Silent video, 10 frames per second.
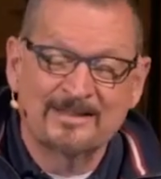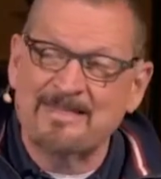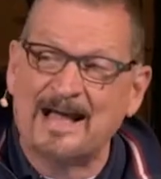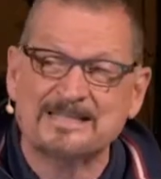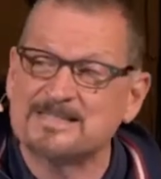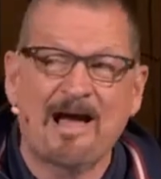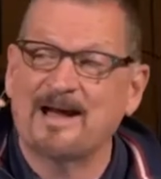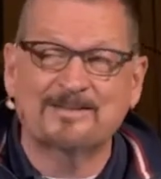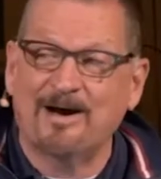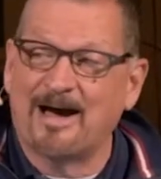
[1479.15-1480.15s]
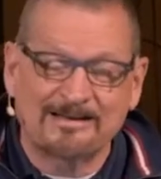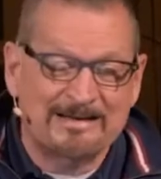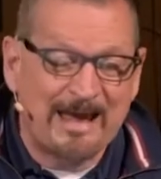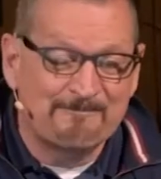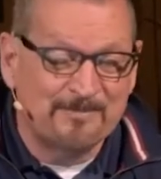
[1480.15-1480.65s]
That's not
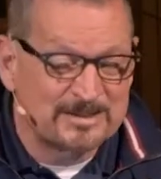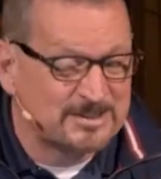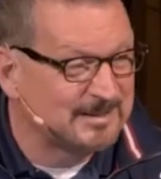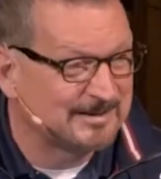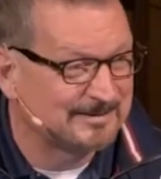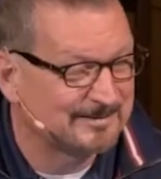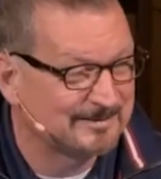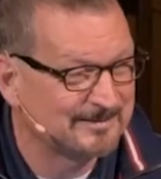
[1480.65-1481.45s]
godly ambition.